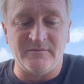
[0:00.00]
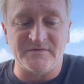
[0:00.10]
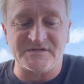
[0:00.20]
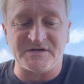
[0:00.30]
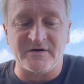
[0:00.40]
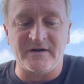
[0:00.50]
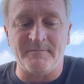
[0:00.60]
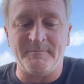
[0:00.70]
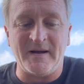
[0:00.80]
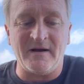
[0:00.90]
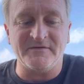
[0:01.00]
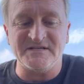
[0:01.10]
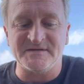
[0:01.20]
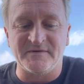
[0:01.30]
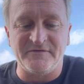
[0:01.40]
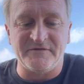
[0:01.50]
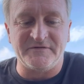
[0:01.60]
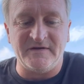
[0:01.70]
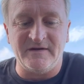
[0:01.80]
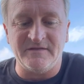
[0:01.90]
starting about December
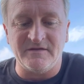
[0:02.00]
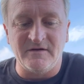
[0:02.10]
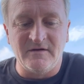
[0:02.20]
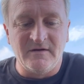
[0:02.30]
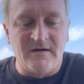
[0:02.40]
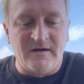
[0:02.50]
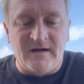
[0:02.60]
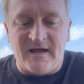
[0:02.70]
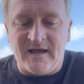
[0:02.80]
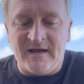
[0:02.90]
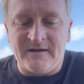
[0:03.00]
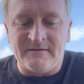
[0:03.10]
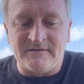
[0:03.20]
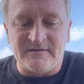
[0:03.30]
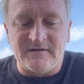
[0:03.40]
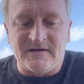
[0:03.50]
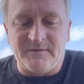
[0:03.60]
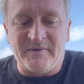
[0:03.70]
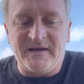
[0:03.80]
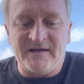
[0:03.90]
15th, and
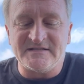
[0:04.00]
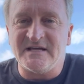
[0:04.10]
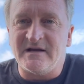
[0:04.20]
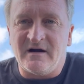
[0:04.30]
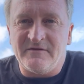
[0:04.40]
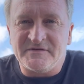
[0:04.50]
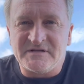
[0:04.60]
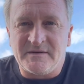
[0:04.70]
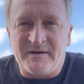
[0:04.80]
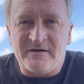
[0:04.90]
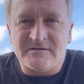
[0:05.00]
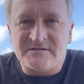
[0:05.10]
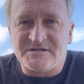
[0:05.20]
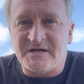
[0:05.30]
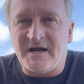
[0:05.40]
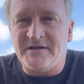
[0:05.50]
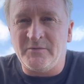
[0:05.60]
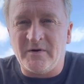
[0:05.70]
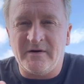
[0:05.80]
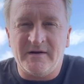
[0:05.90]
it began to take off until about
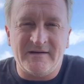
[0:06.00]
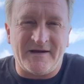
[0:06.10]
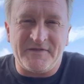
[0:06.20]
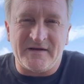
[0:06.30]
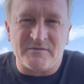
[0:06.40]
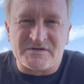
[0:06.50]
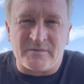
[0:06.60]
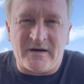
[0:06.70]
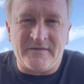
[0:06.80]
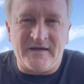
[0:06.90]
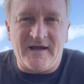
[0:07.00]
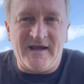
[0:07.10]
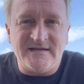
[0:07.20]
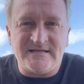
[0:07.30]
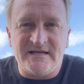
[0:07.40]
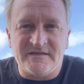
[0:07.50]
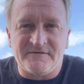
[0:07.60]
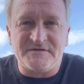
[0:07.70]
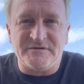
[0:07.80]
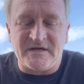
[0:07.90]
January, I think it was around the 18th
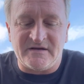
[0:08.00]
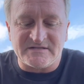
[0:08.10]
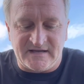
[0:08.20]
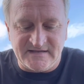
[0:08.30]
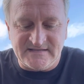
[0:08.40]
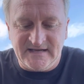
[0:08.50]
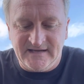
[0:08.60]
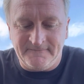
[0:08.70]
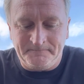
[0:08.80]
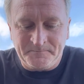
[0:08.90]
of 2018.